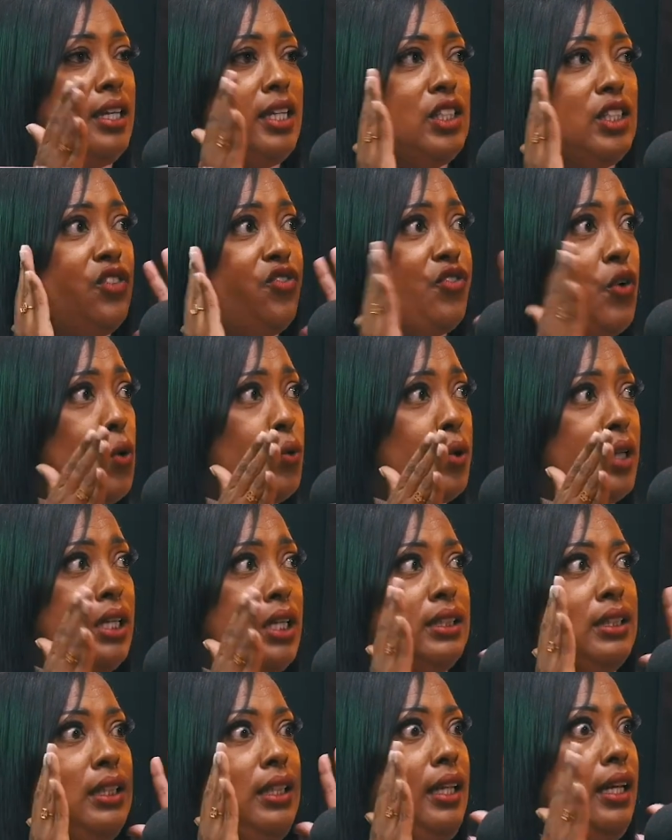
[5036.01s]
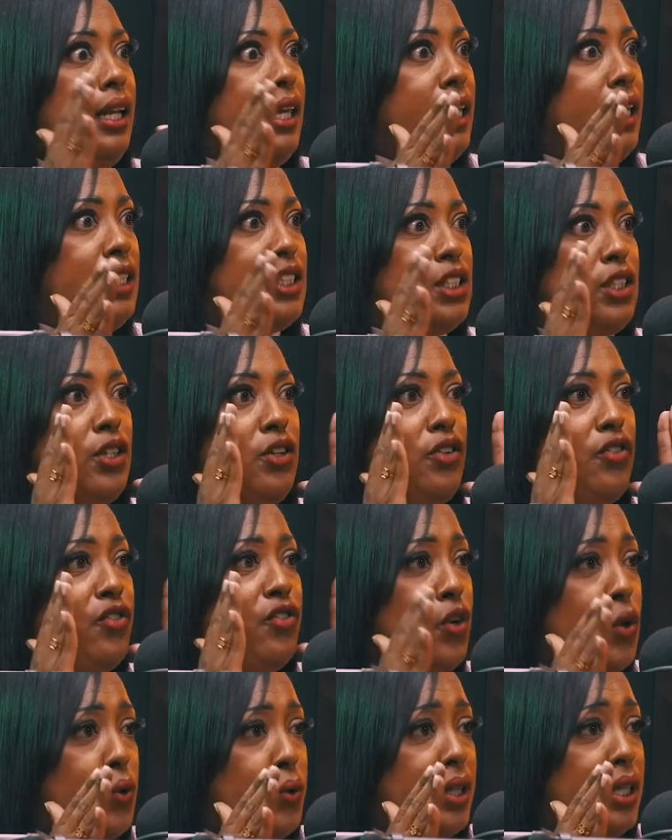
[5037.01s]
It's focused, laser
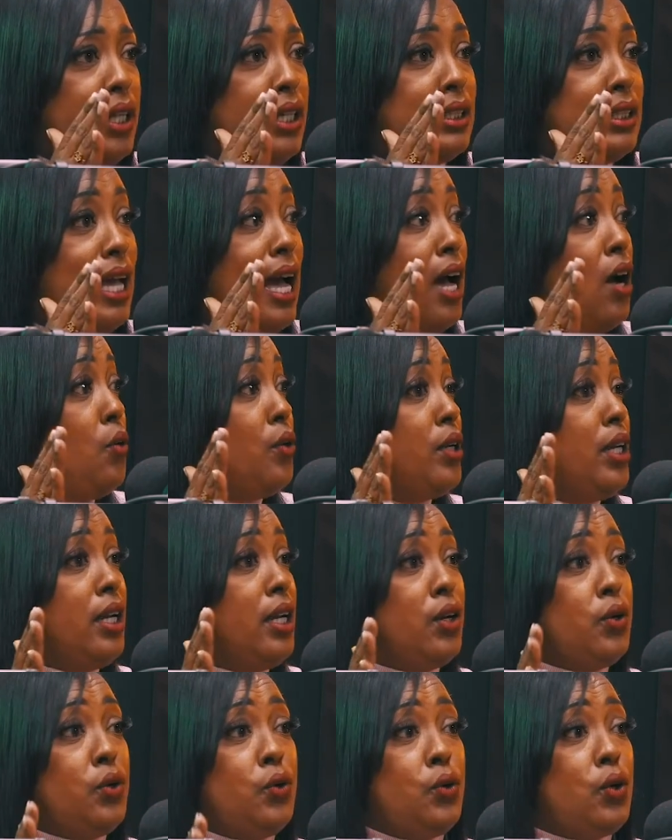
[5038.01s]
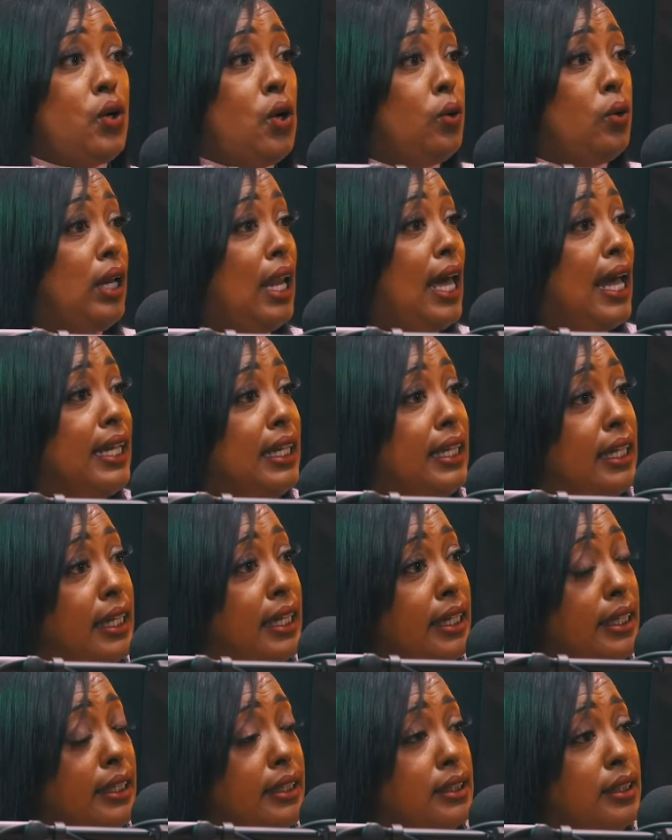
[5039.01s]
focused. I don't care who don't like
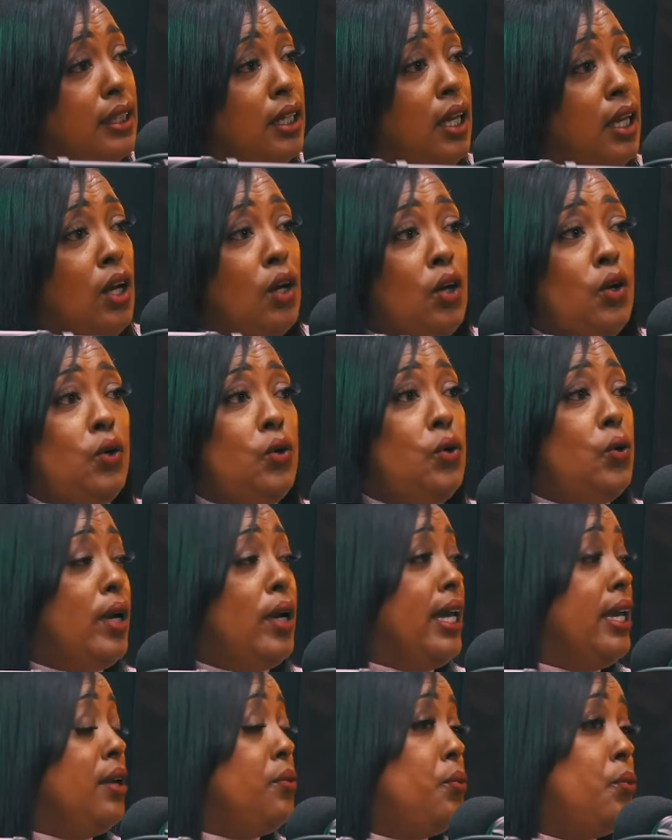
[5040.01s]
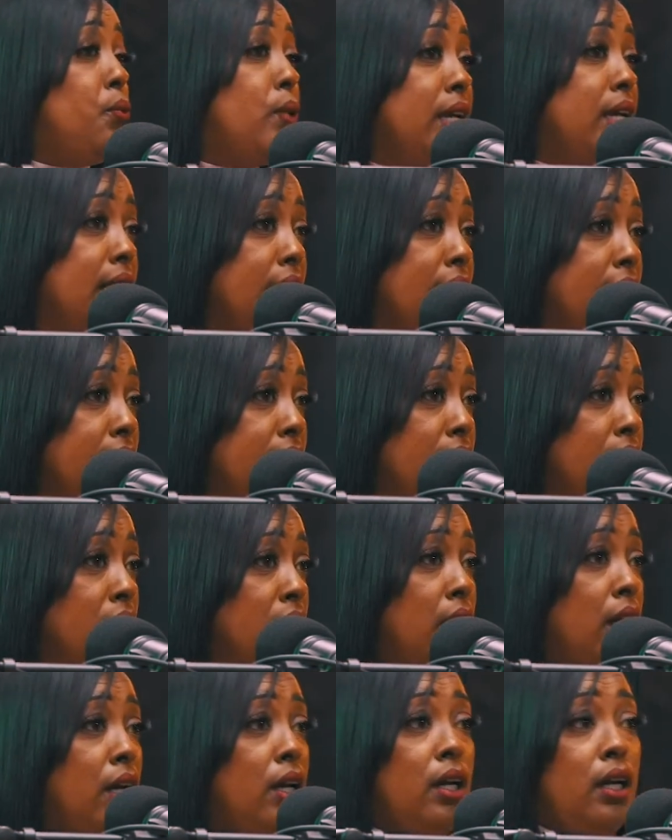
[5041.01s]
it, who ain't with it,
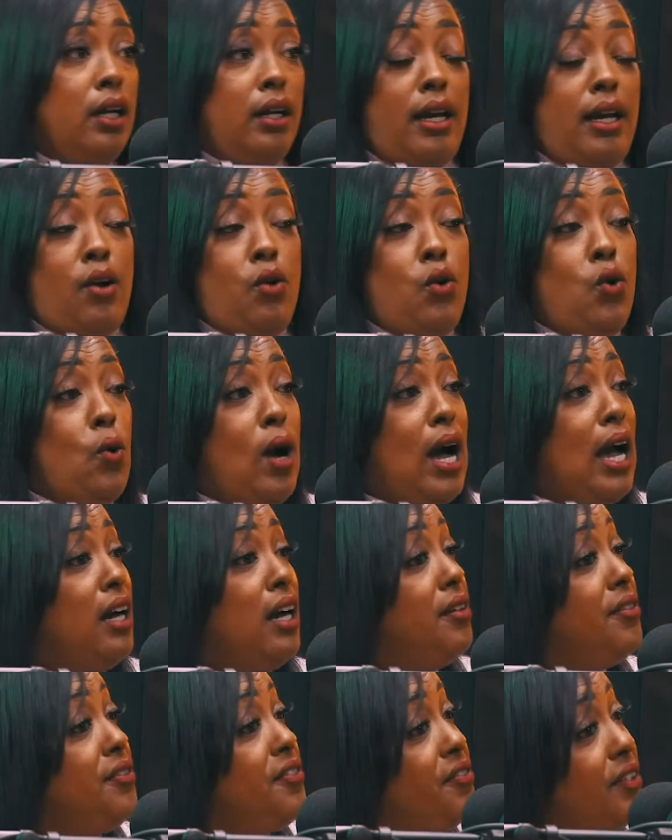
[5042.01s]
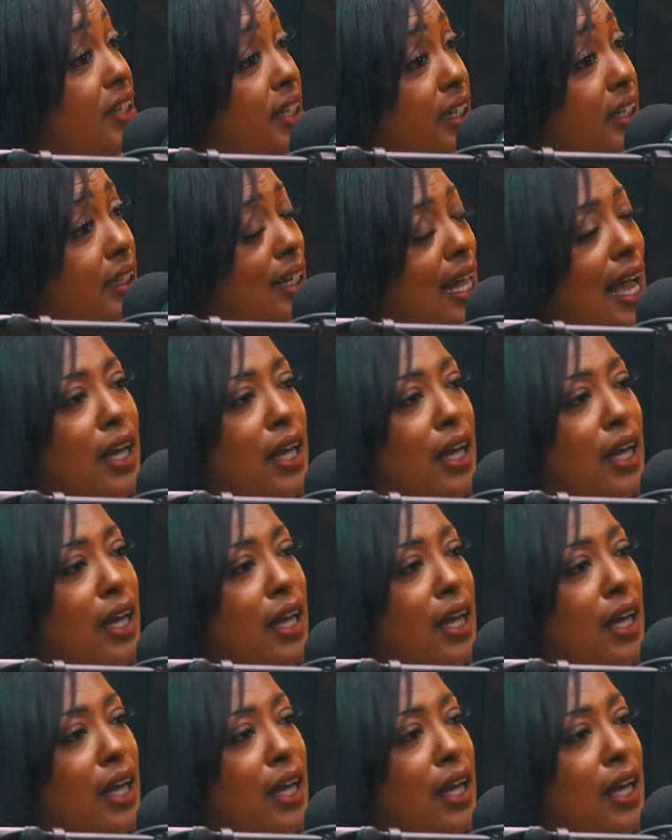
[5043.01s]
who I offend.